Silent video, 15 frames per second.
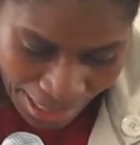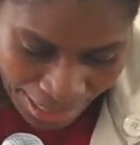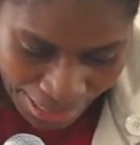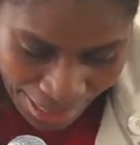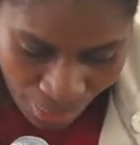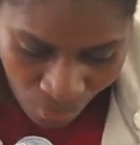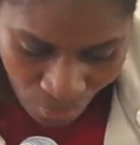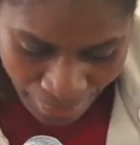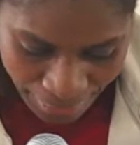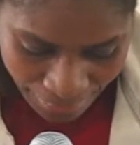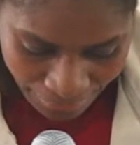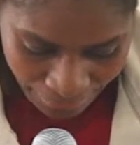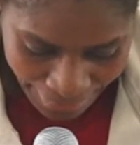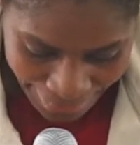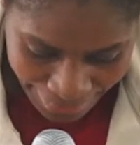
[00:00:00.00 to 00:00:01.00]
And I
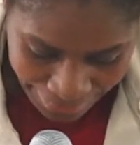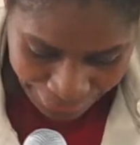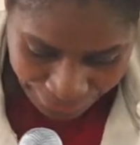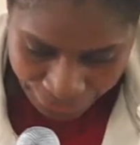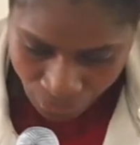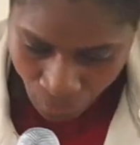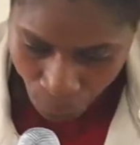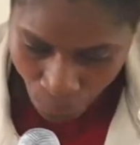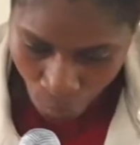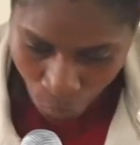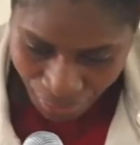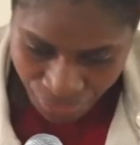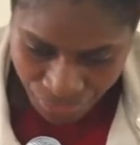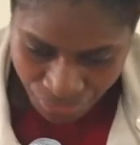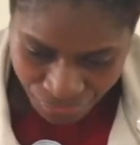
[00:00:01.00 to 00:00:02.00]
will read from
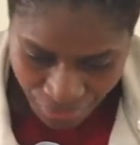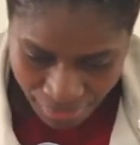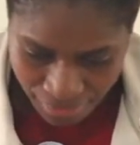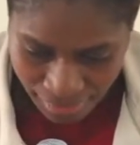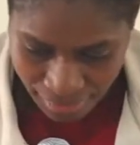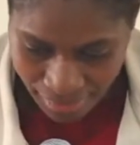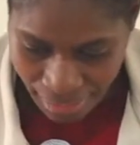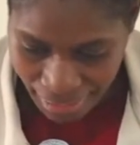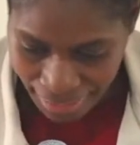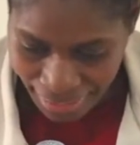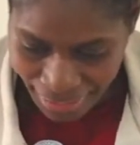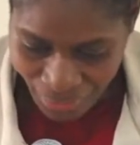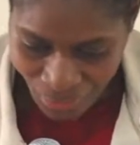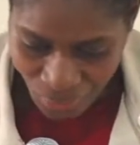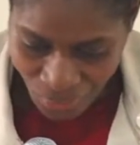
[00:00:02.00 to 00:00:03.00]
which verse?
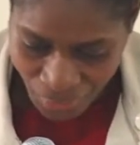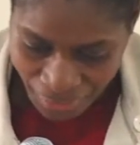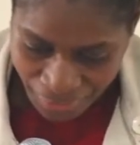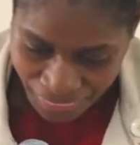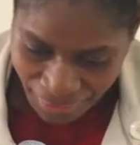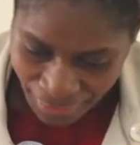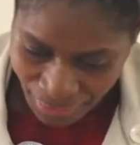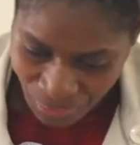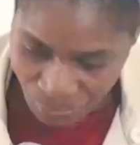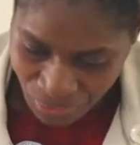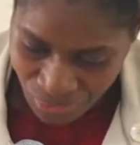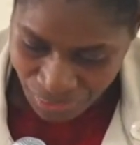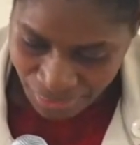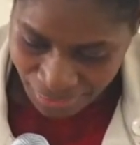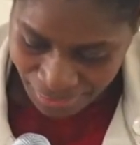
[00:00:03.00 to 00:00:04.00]
Hallelujah. Thank you,
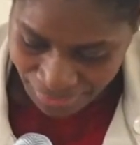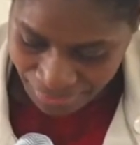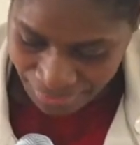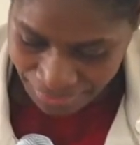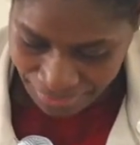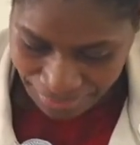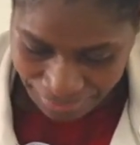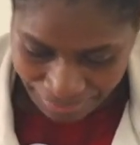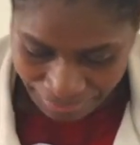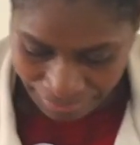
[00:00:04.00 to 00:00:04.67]
Jesus.